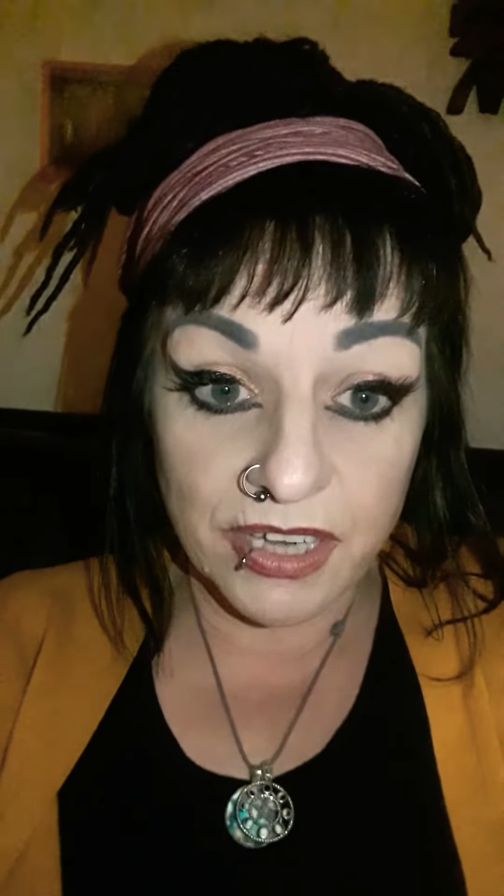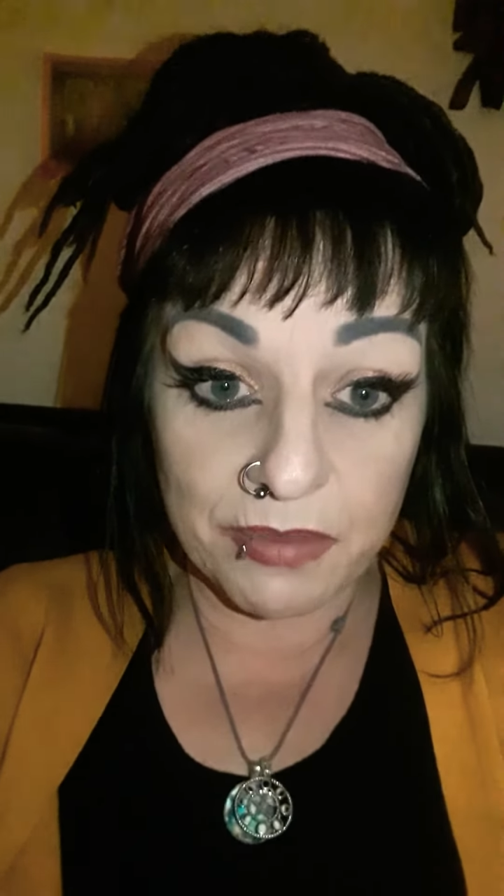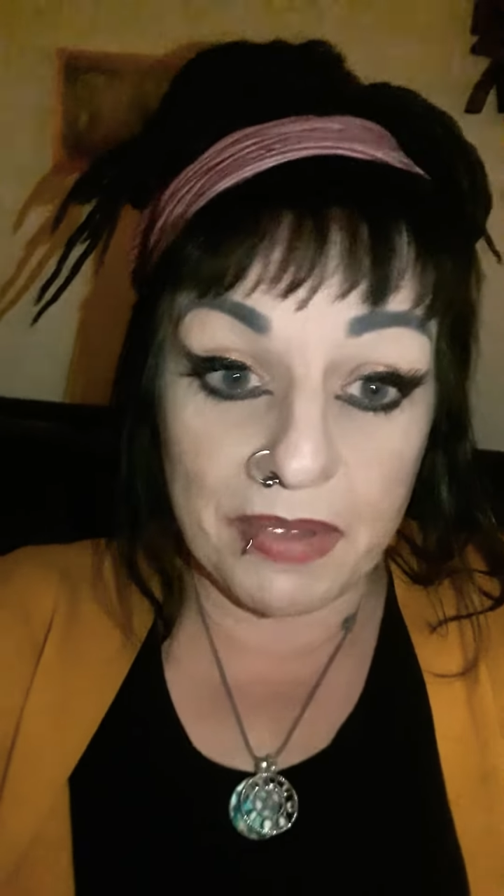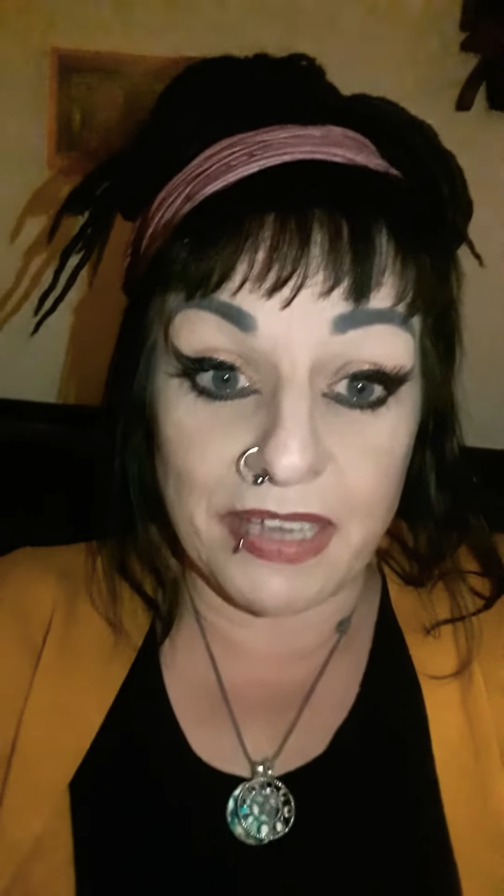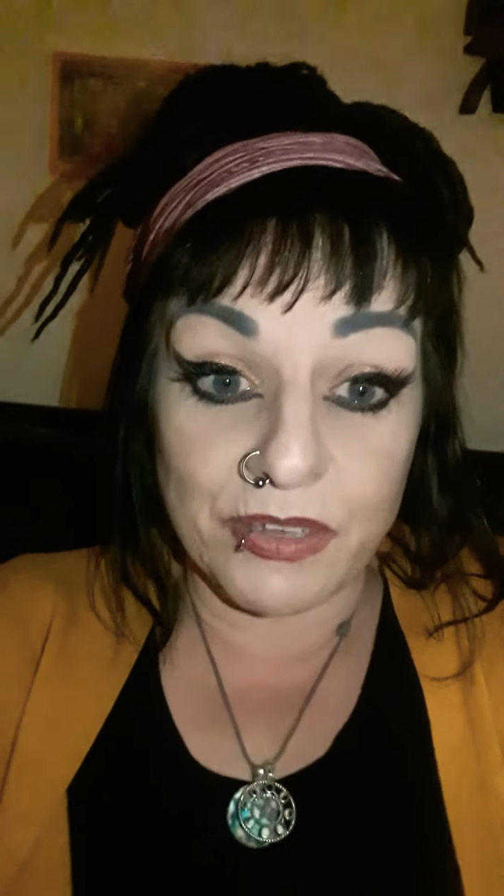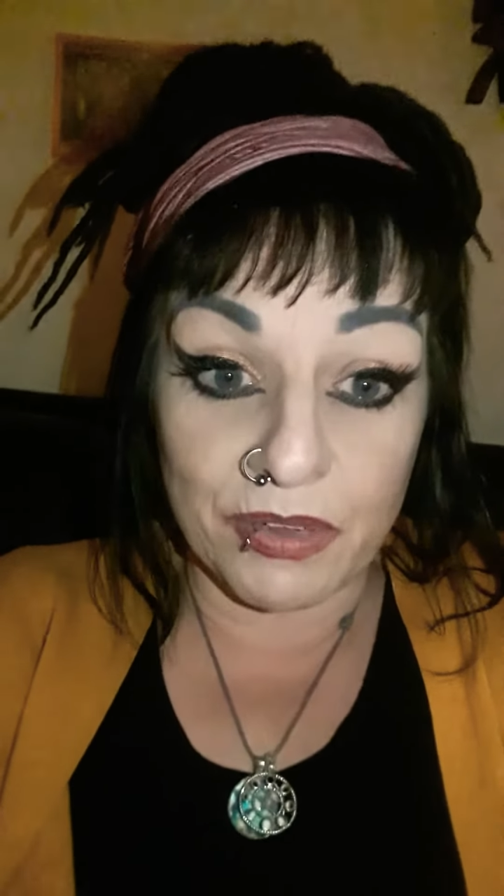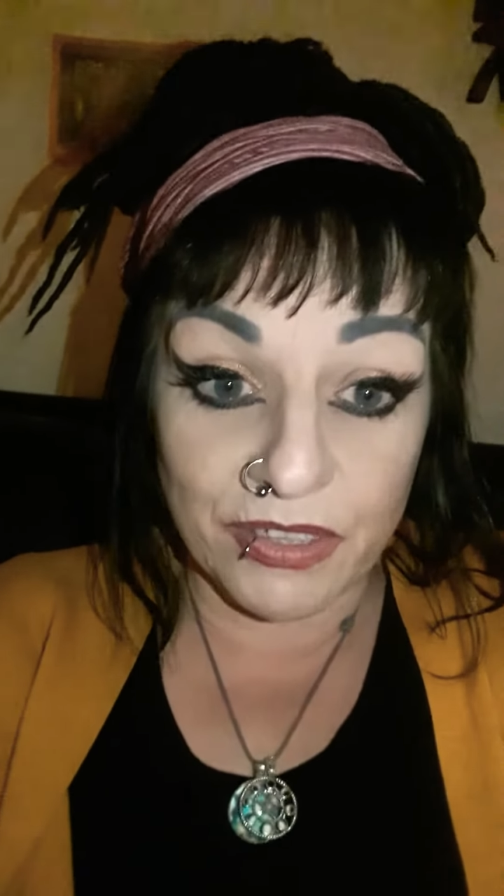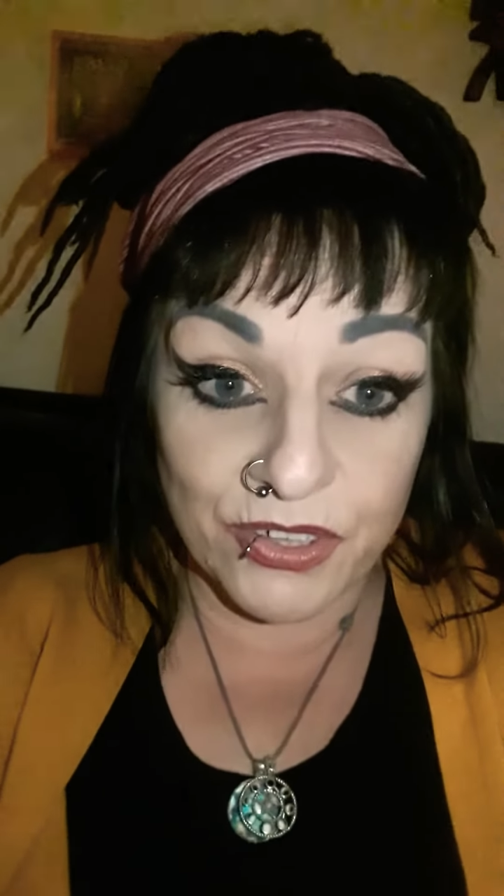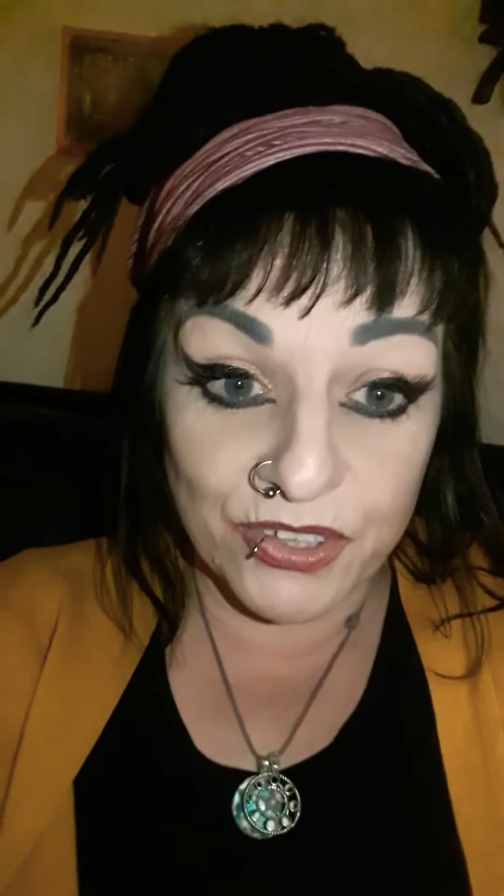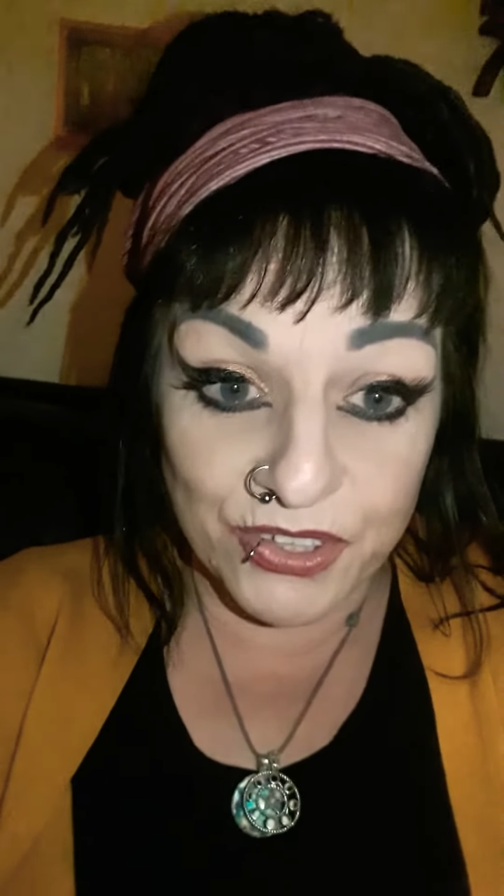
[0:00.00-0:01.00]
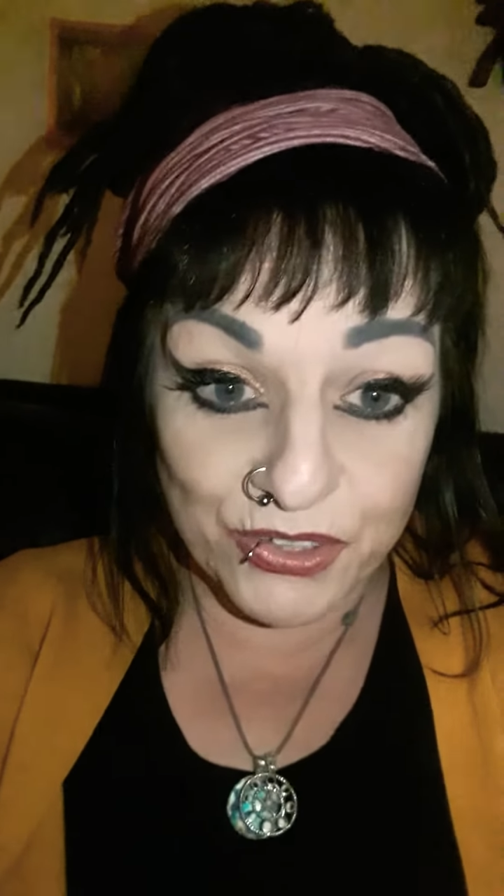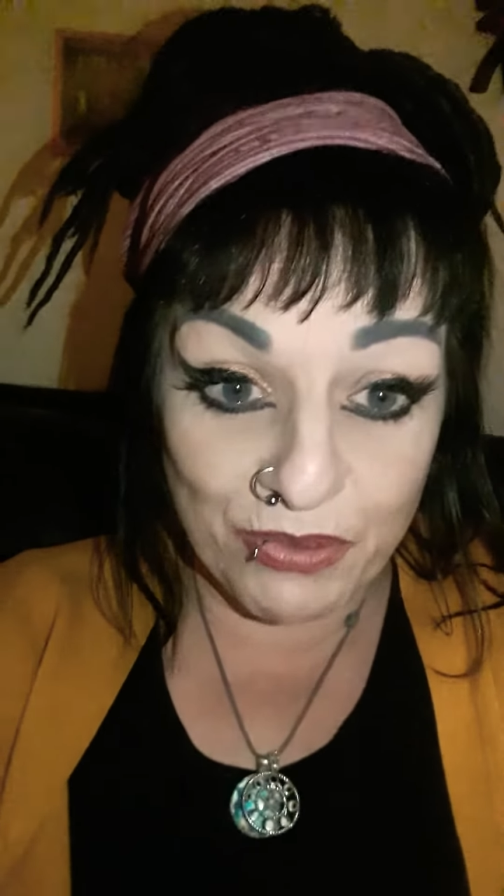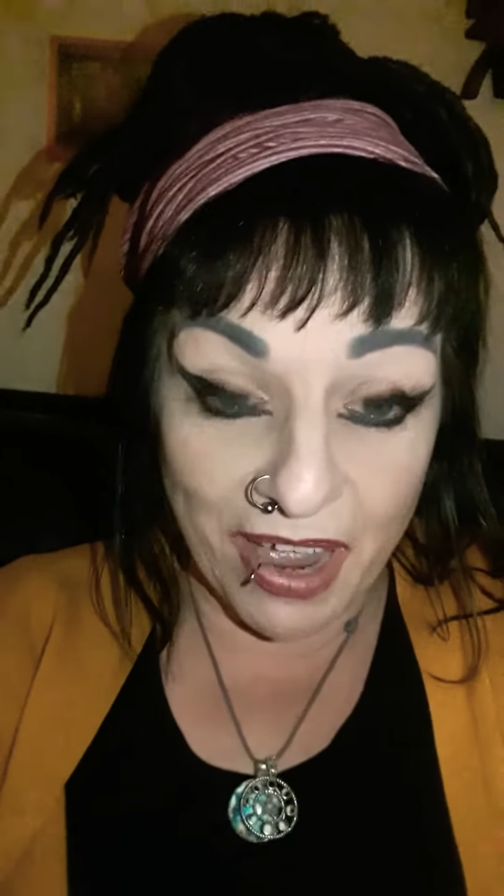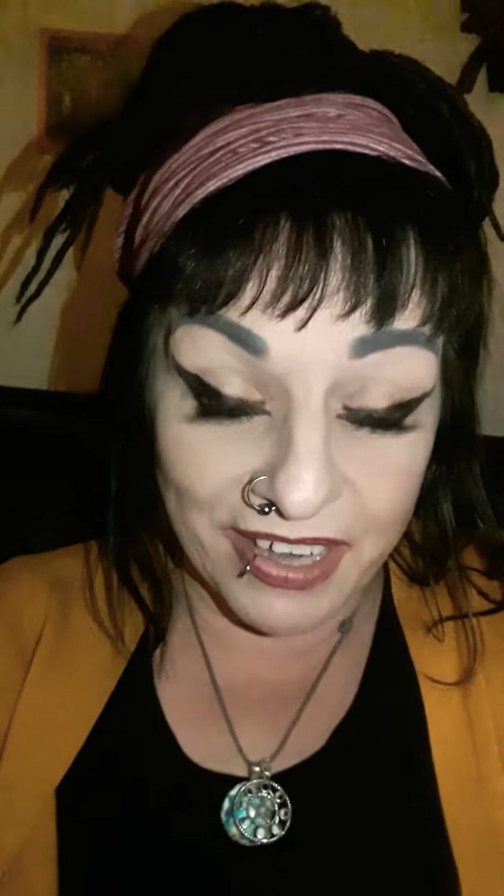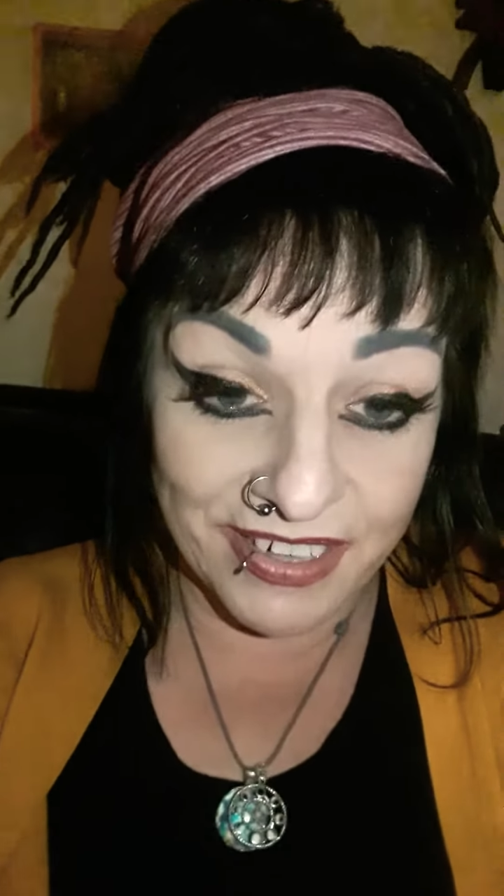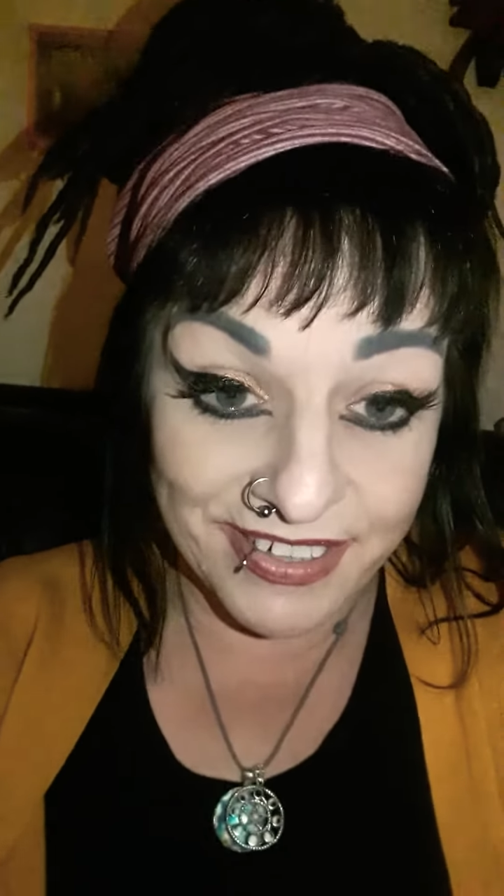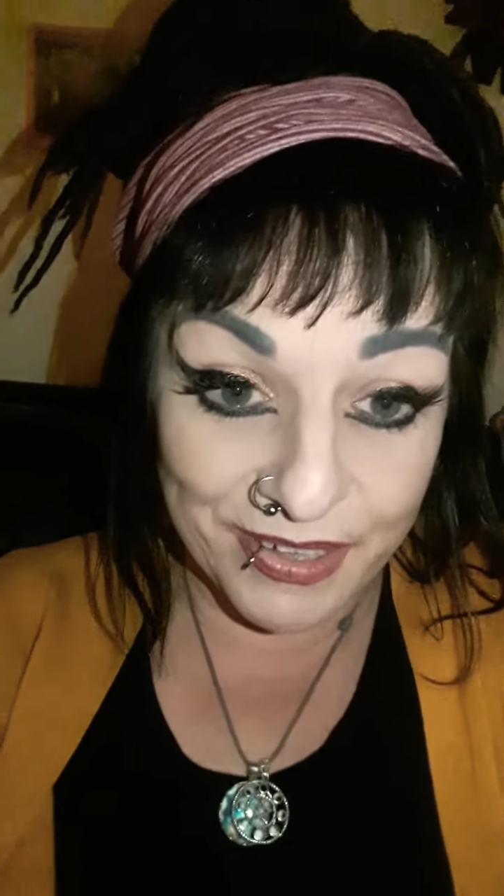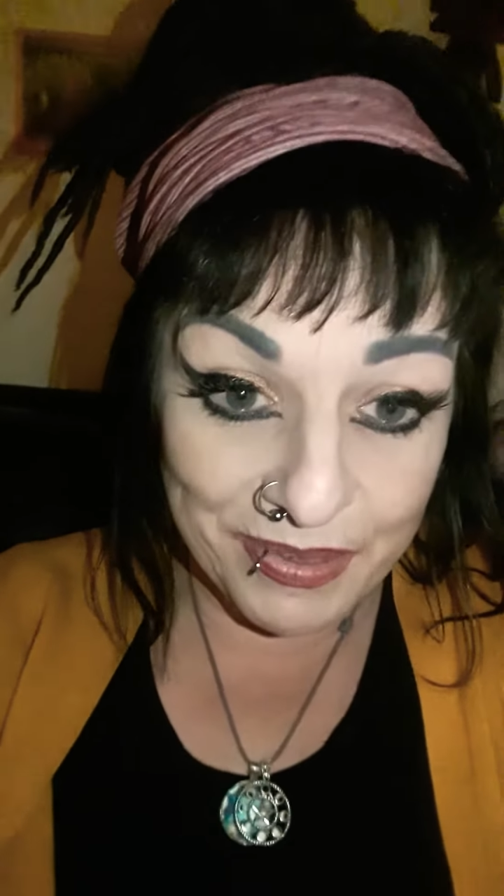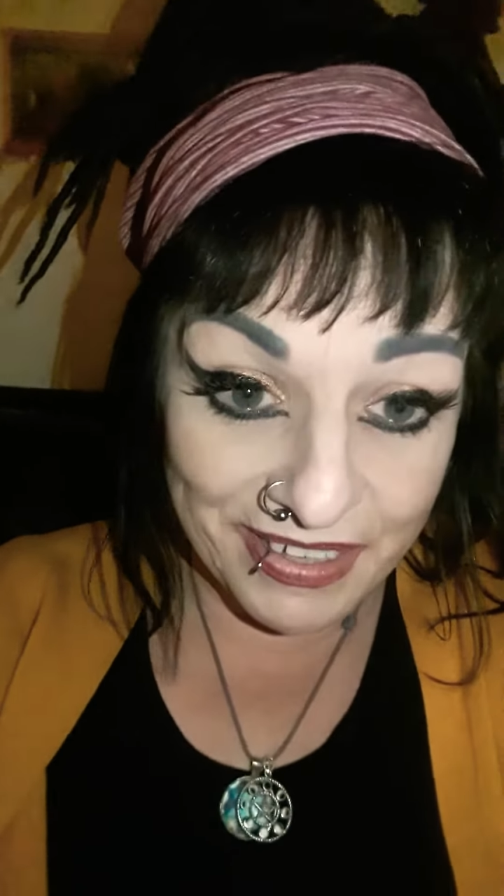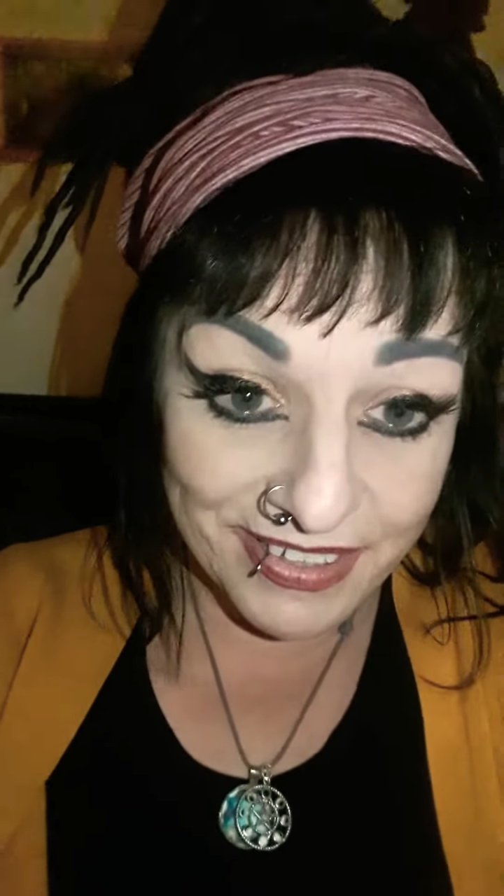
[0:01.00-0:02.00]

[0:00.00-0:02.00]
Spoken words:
You may as well just try and do it.